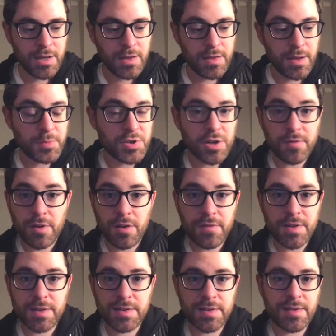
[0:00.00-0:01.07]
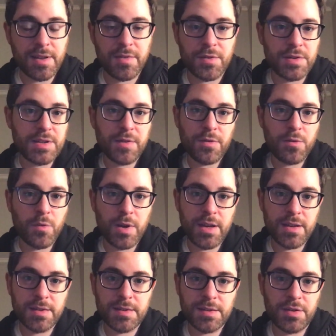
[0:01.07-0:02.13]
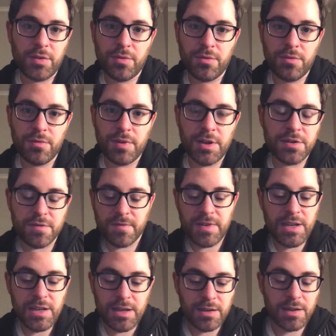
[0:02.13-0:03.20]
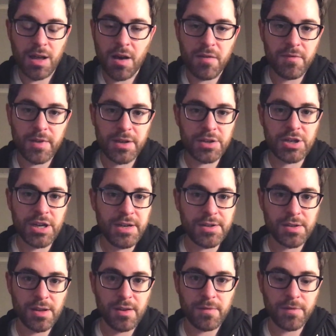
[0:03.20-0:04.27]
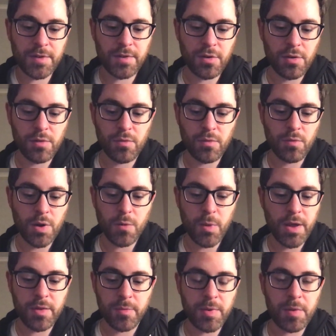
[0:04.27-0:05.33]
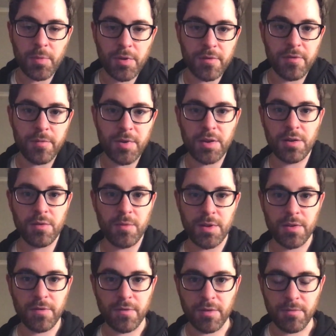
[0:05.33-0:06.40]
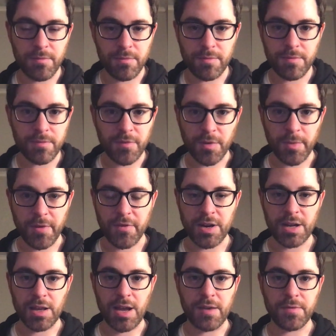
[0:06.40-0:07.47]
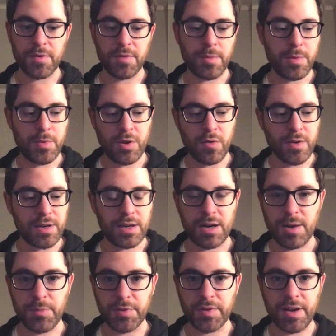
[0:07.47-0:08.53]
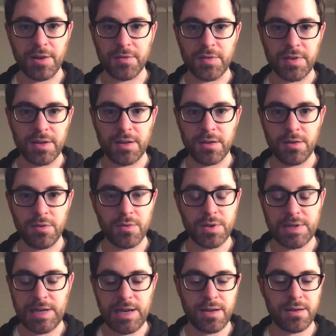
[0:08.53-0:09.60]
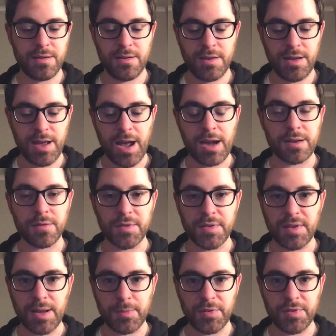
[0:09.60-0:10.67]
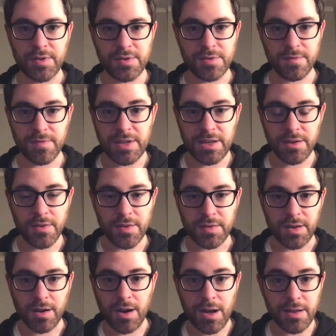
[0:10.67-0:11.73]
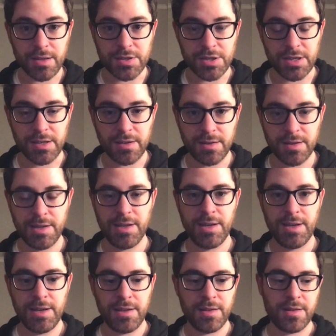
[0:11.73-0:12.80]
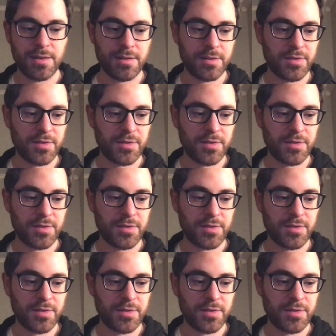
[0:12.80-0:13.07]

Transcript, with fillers: The upshot of all this is that there's different ways to intervene in love and change love. So one way that people are familiar with from, from everyday life is maybe going to couples counseling. You can take active steps to intervene in the psychology, the